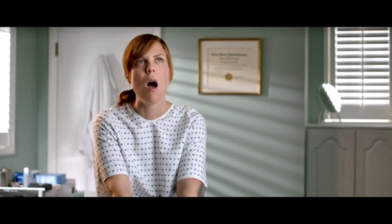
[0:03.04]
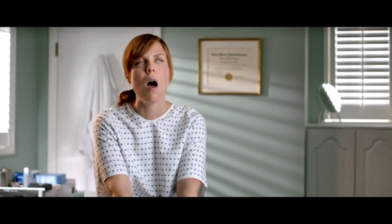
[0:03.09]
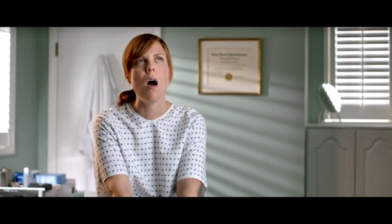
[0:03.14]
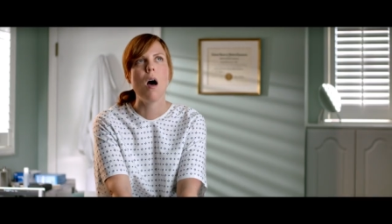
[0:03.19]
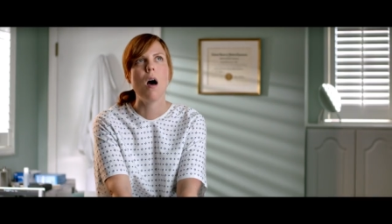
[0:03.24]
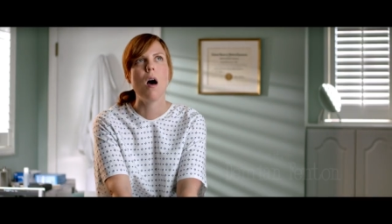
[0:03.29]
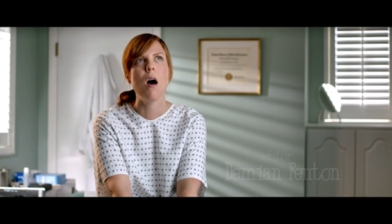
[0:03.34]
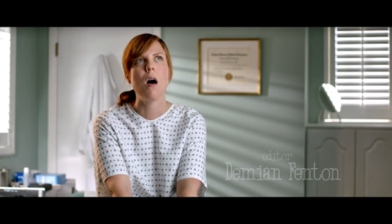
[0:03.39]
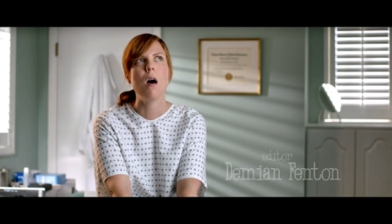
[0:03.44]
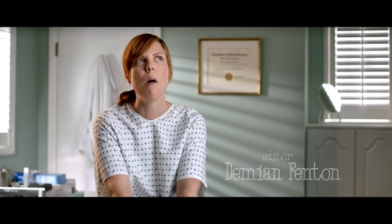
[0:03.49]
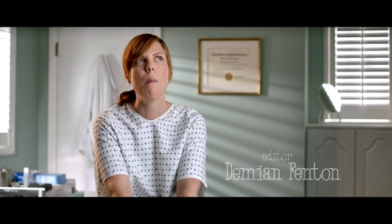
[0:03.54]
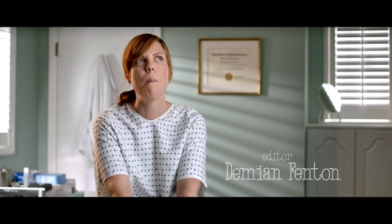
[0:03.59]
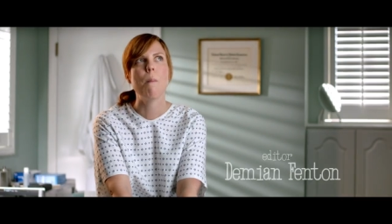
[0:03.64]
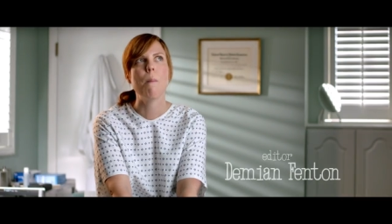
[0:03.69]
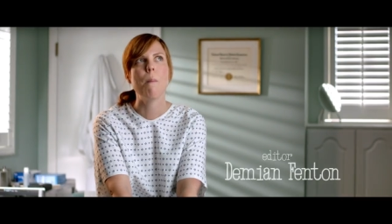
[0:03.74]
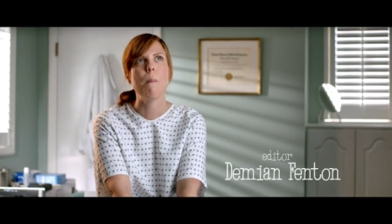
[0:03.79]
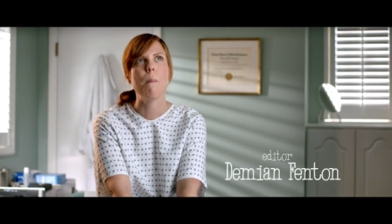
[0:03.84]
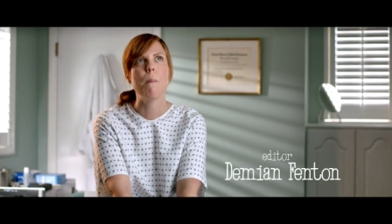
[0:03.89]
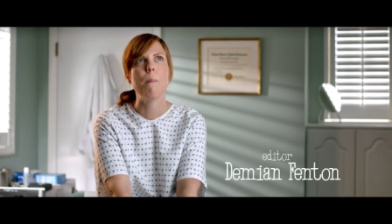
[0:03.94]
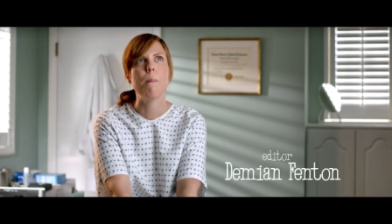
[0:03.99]

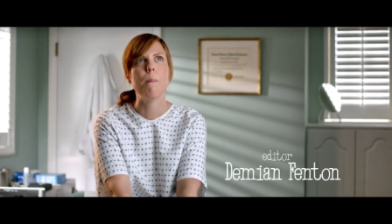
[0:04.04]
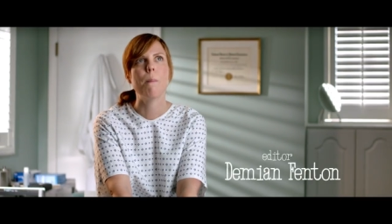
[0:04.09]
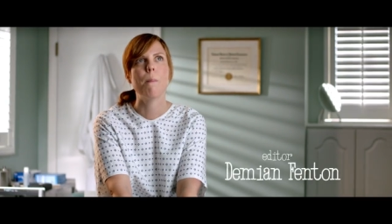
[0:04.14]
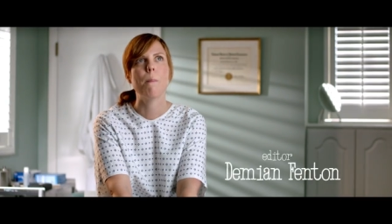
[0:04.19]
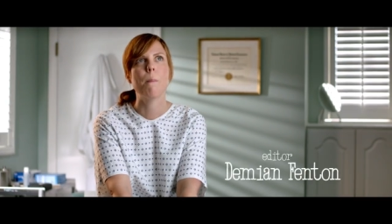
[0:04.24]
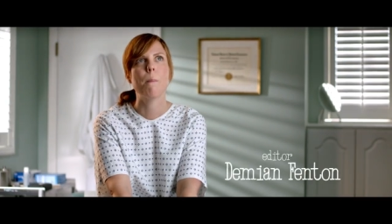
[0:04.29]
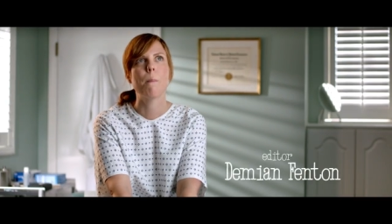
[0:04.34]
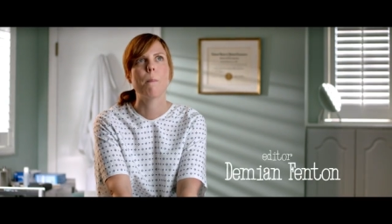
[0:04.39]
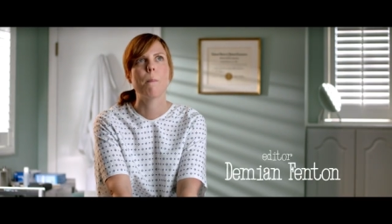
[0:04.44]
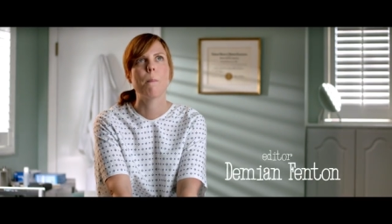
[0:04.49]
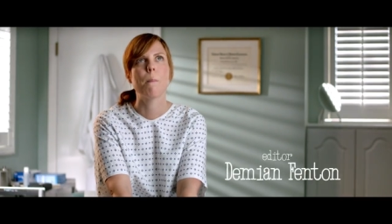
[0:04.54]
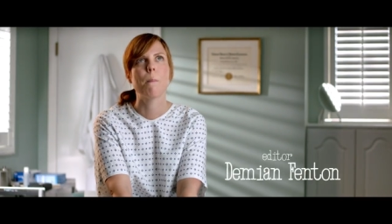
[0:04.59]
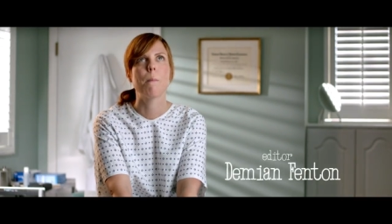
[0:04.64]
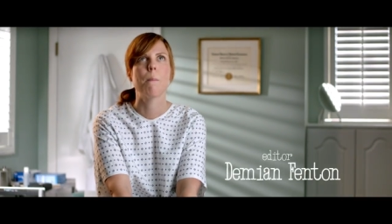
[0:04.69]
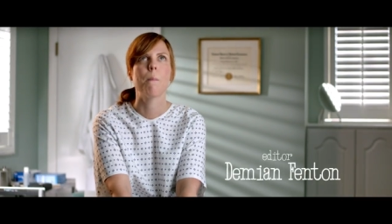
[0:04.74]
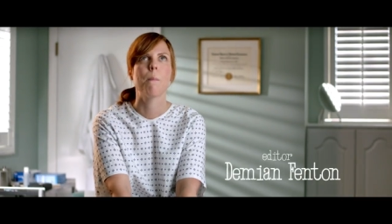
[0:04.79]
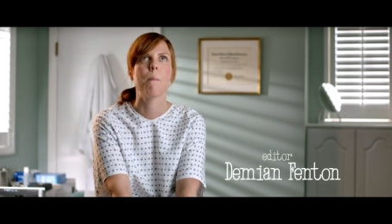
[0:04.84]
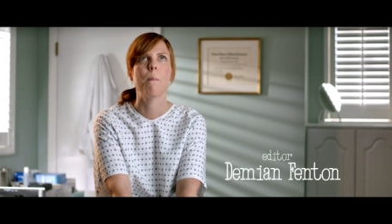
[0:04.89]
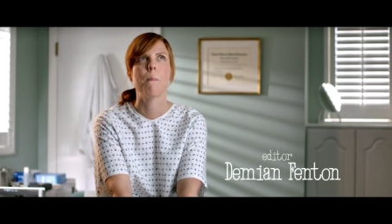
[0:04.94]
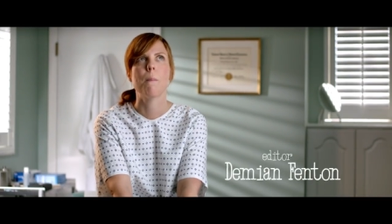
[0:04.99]
Um,
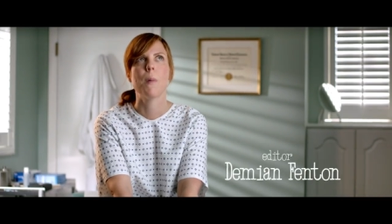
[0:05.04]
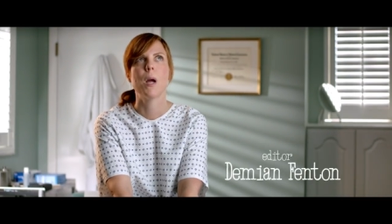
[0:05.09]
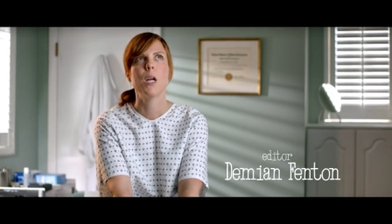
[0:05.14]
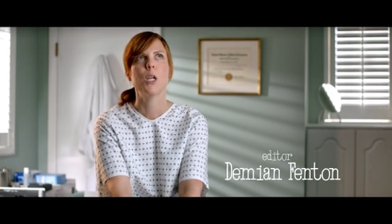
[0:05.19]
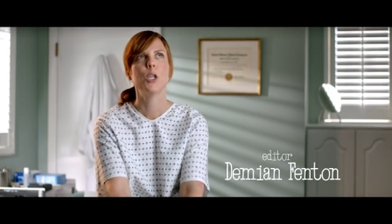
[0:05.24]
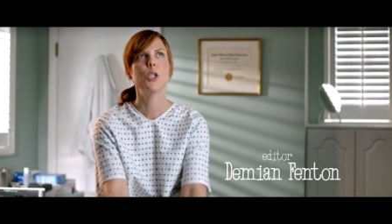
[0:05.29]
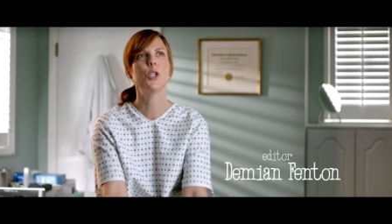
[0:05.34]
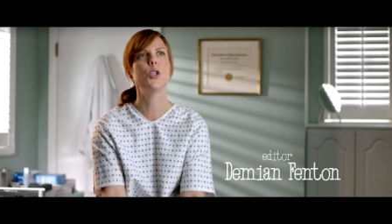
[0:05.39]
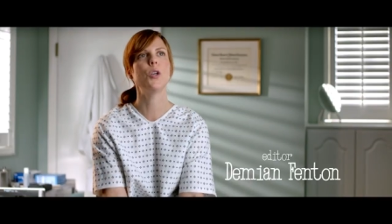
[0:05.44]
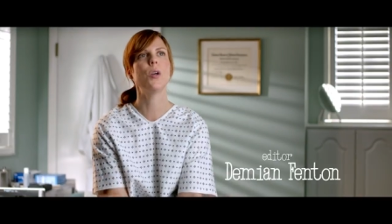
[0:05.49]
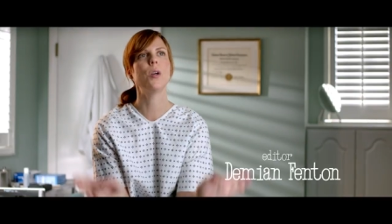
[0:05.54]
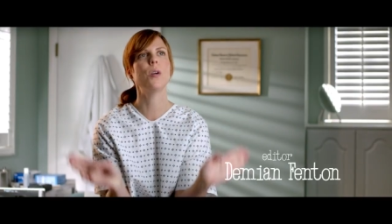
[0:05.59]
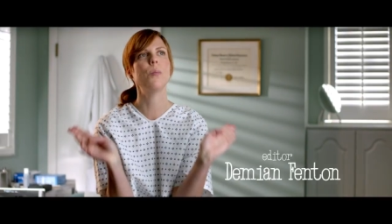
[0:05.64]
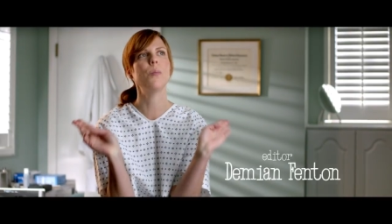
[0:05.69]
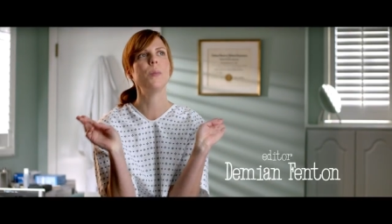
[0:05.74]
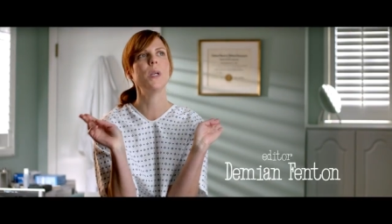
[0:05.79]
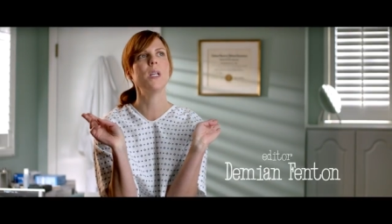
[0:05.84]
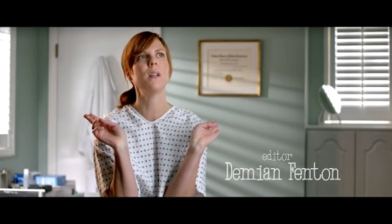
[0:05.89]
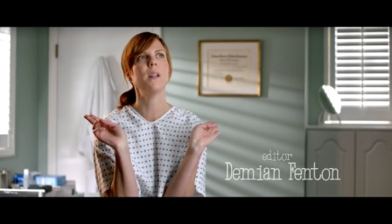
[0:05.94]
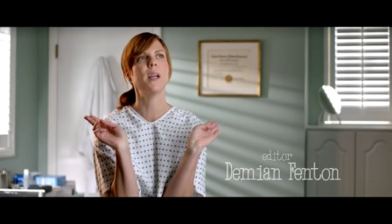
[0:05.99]
do you
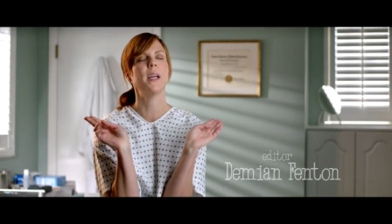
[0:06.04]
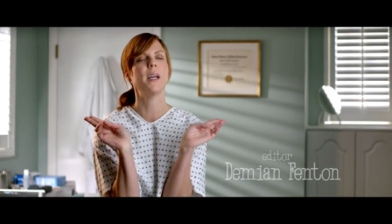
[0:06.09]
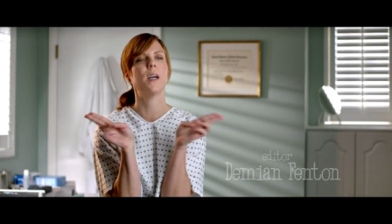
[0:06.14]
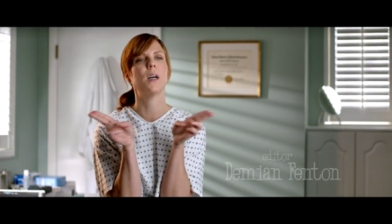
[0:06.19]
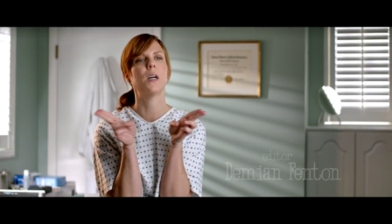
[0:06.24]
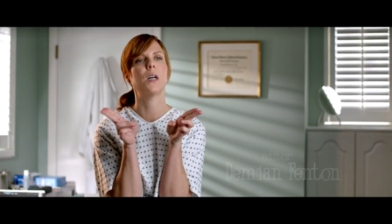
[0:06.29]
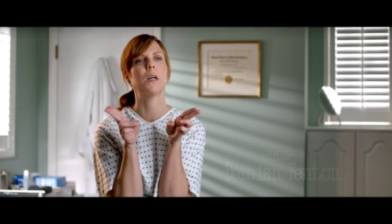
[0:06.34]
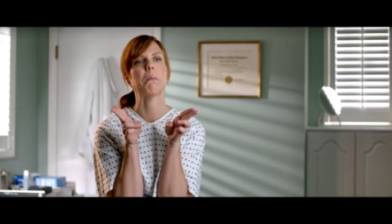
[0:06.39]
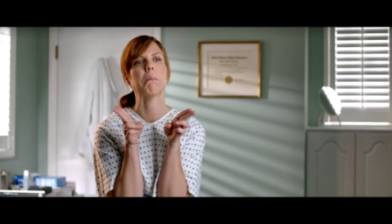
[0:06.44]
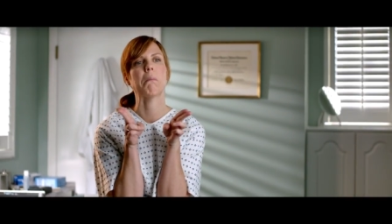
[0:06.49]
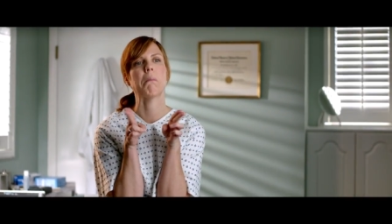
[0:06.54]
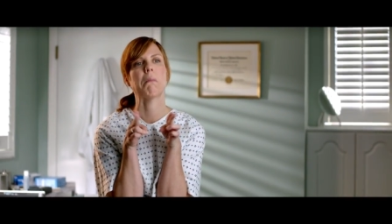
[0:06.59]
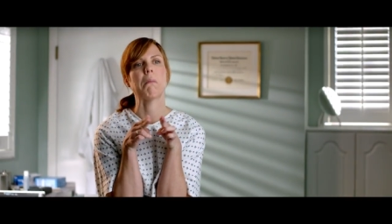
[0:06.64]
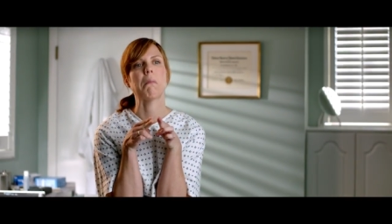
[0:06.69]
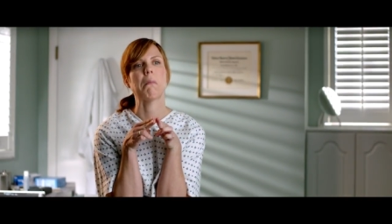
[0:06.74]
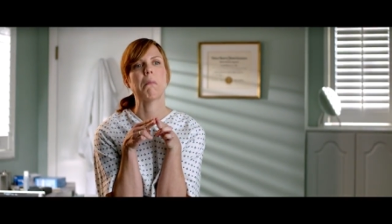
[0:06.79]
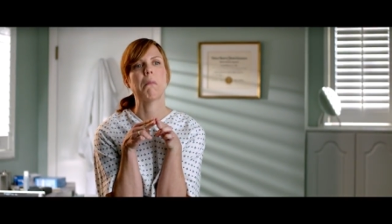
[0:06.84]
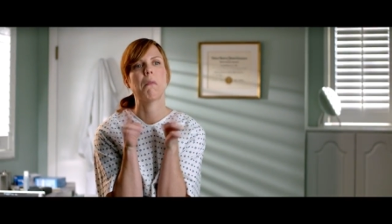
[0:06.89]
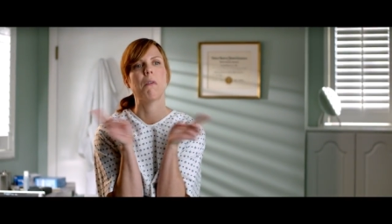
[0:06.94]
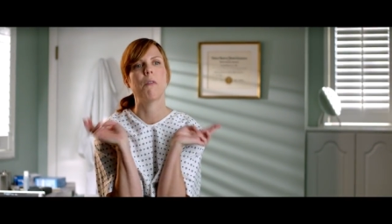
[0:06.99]
mean like
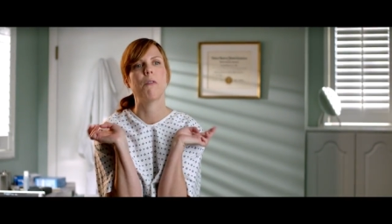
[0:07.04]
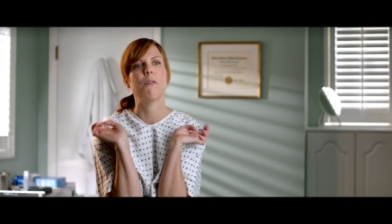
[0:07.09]
um,